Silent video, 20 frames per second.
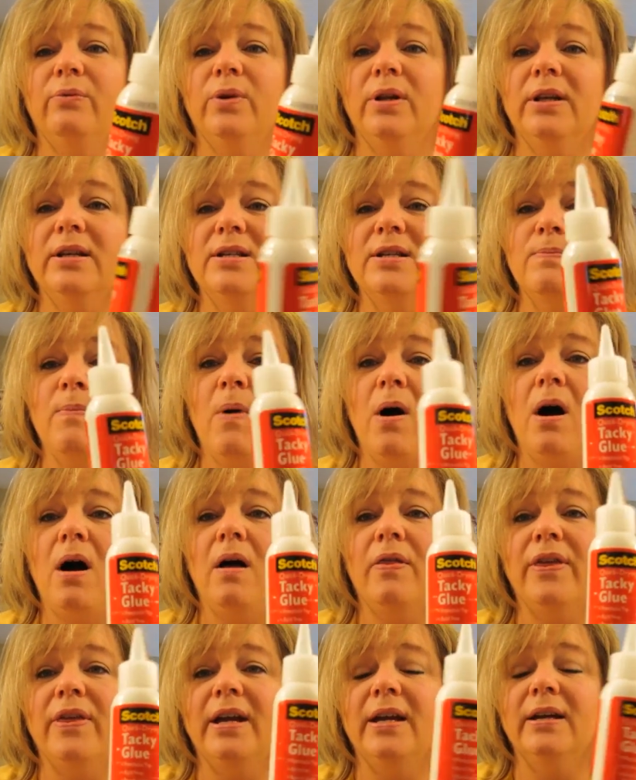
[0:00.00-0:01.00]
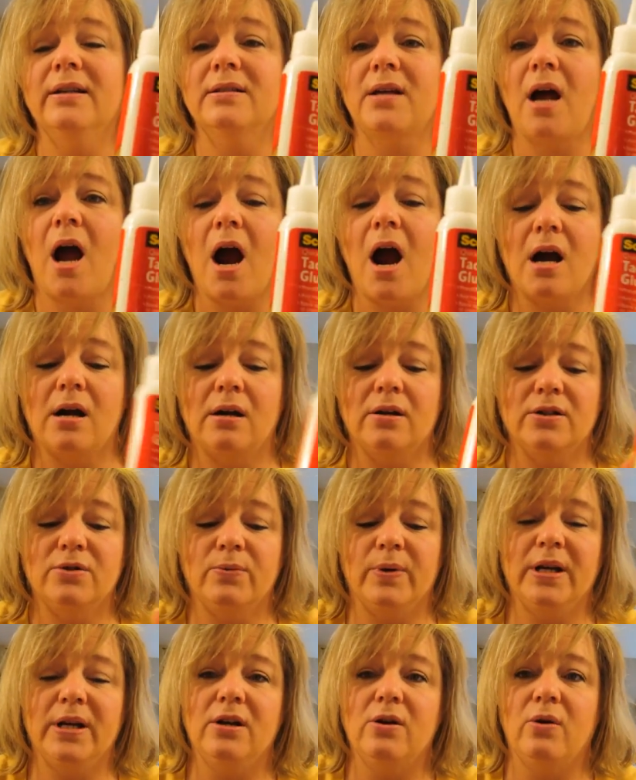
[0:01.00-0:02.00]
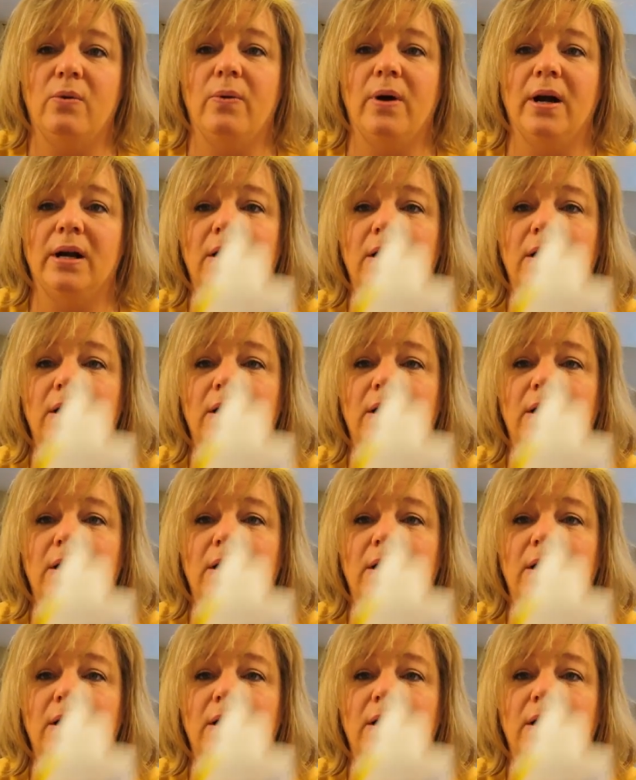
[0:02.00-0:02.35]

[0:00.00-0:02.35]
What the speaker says: really small things, cards, when you don't want